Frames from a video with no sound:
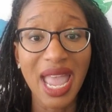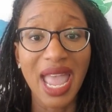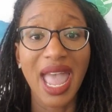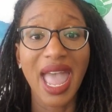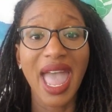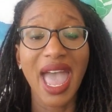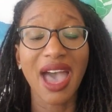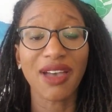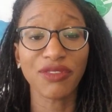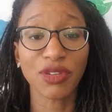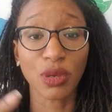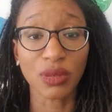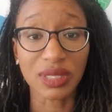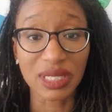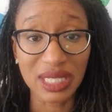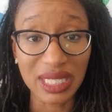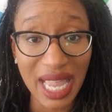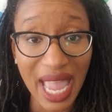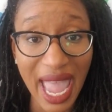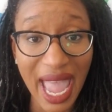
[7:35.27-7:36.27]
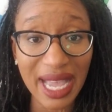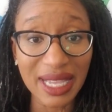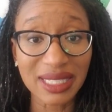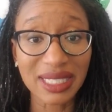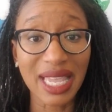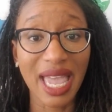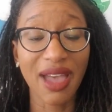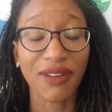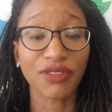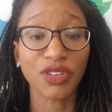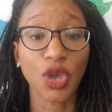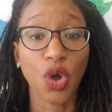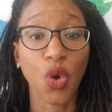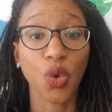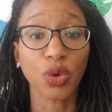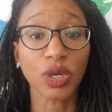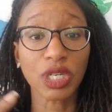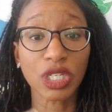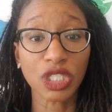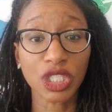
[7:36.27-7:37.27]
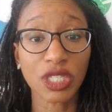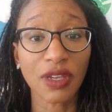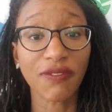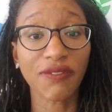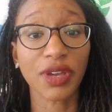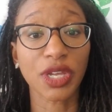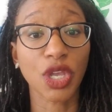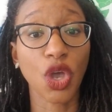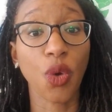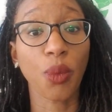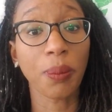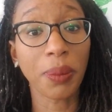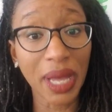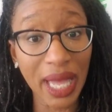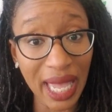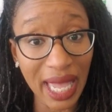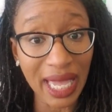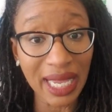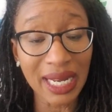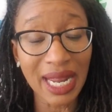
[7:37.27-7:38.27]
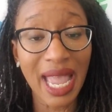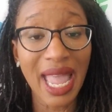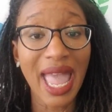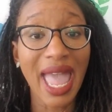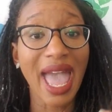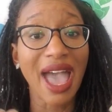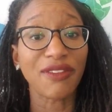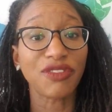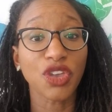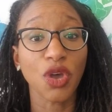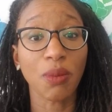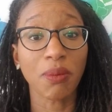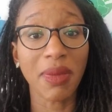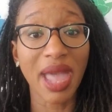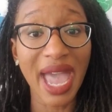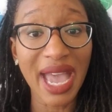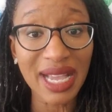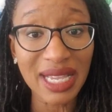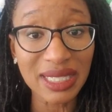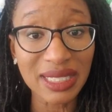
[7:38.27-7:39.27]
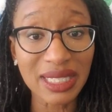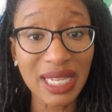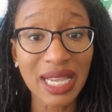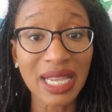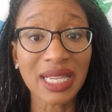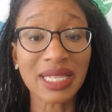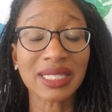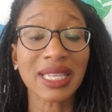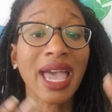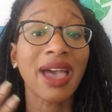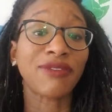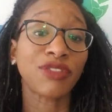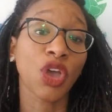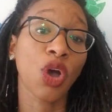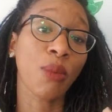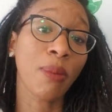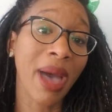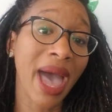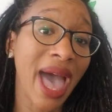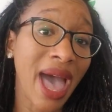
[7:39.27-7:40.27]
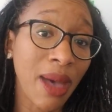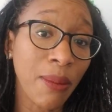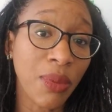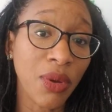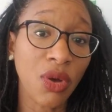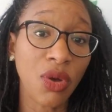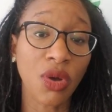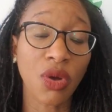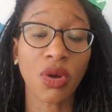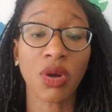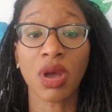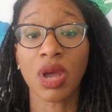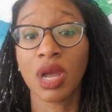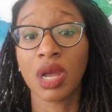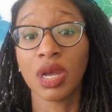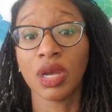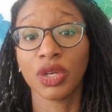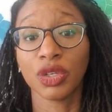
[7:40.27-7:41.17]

have your snacks, have your cushion for your butt, have your magazines, have your Bible,